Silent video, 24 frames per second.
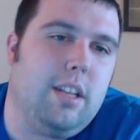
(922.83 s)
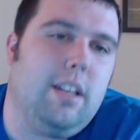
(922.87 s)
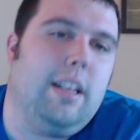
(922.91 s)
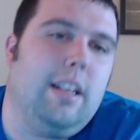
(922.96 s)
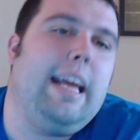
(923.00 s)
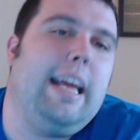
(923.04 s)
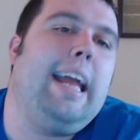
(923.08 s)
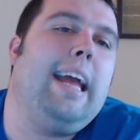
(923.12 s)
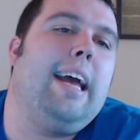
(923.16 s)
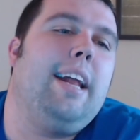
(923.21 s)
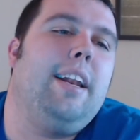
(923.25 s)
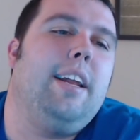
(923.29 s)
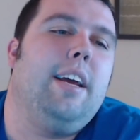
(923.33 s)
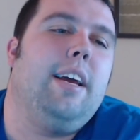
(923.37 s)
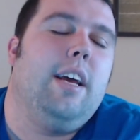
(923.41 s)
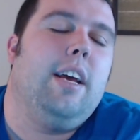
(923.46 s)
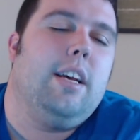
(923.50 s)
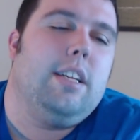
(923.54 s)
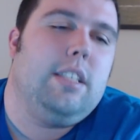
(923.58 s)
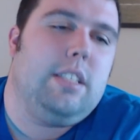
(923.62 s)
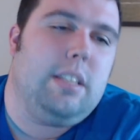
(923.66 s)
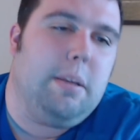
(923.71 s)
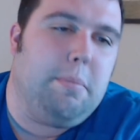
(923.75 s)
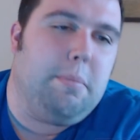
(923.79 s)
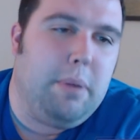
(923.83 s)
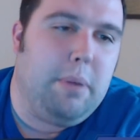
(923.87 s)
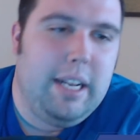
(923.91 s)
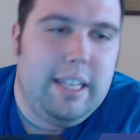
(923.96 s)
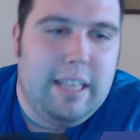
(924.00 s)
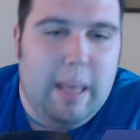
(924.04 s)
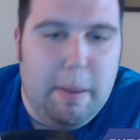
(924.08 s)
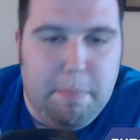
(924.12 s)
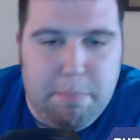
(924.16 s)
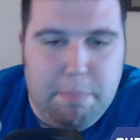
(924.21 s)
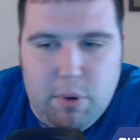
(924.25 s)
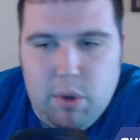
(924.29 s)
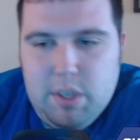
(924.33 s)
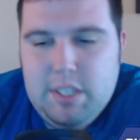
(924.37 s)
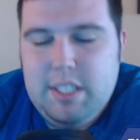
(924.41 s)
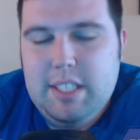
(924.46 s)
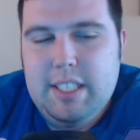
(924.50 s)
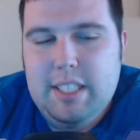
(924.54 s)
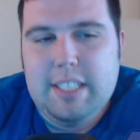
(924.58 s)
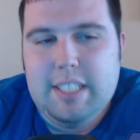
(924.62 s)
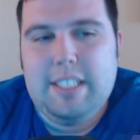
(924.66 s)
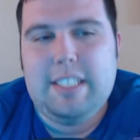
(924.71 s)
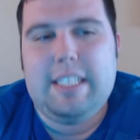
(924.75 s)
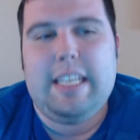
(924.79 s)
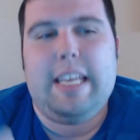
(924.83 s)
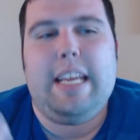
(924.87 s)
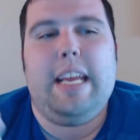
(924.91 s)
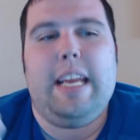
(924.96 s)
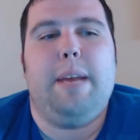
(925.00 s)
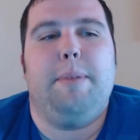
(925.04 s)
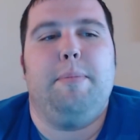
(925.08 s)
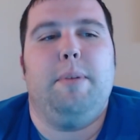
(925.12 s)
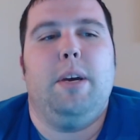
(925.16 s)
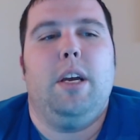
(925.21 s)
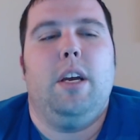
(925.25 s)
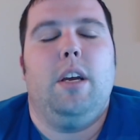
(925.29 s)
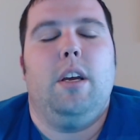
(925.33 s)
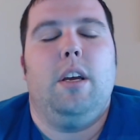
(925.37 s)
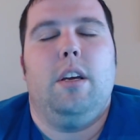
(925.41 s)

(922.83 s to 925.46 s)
to land somebody that puts this team